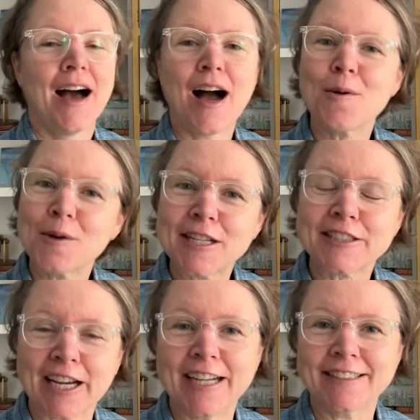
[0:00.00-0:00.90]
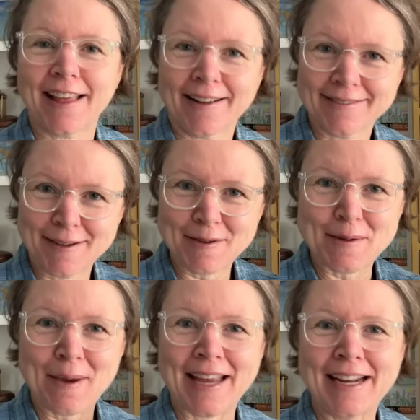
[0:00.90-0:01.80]
I want to change that. I'm going
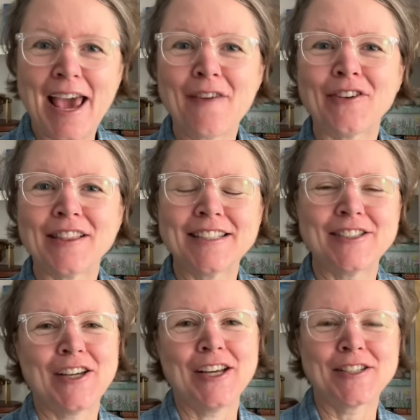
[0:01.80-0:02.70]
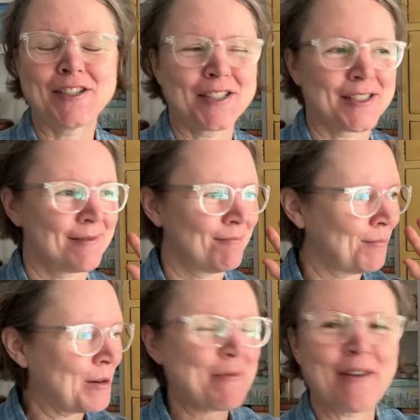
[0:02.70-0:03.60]
to make an effort this year to just
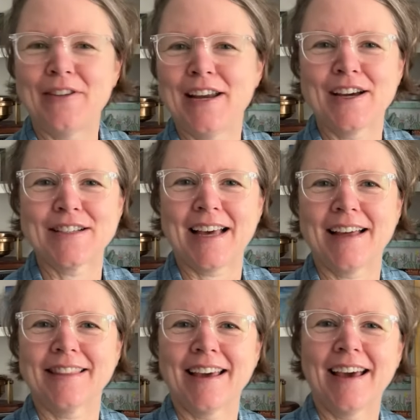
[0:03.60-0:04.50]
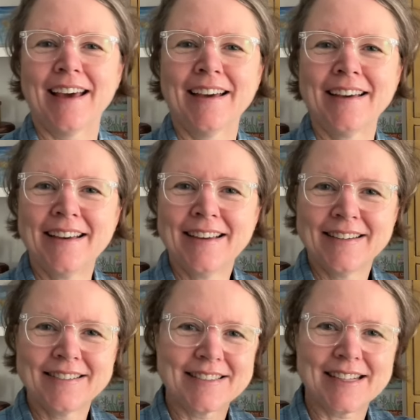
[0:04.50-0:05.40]
put my videos out there.
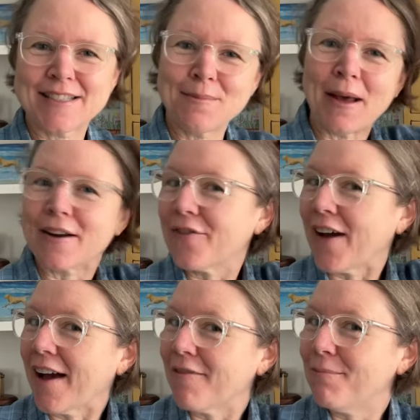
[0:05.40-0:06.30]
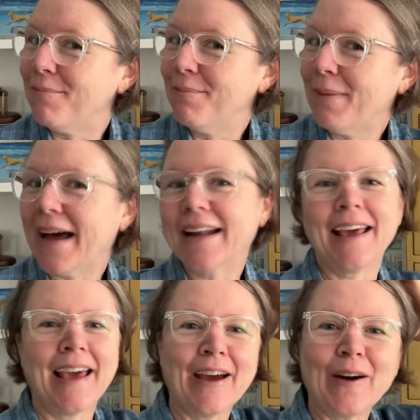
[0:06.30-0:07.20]
Doesn't matter if I have bad
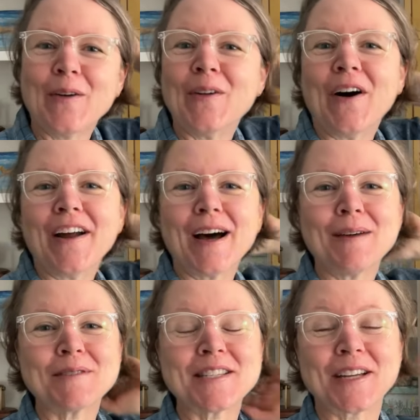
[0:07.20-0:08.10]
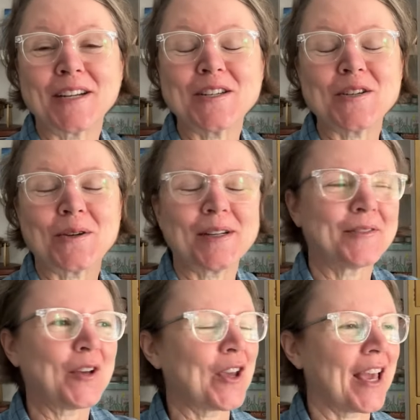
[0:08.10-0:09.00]
hair or not, I'm just going to do it.
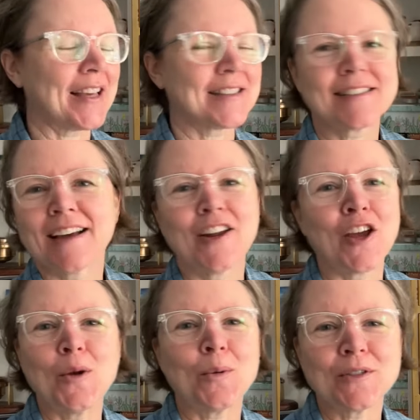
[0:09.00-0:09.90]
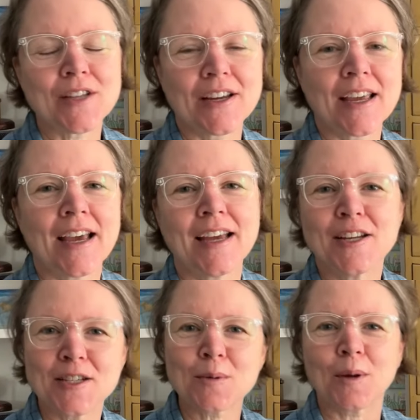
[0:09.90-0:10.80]
Who cares? I know you all don't care.
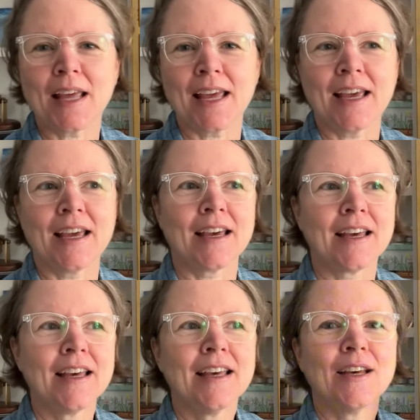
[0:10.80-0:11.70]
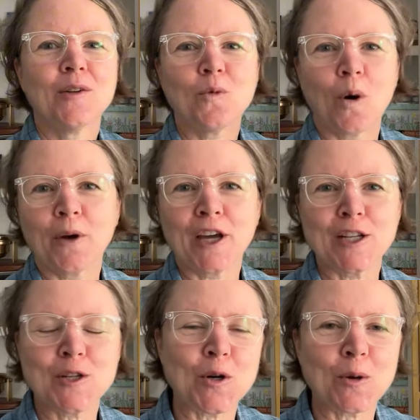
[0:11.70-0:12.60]
You just want to hear what we're going
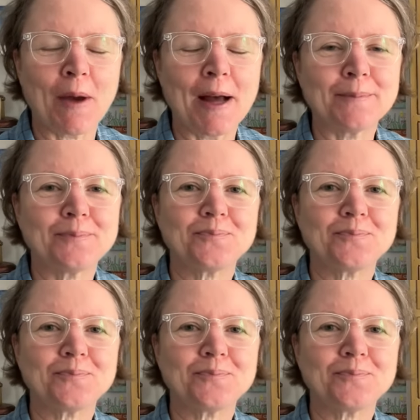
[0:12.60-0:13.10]
to talk about.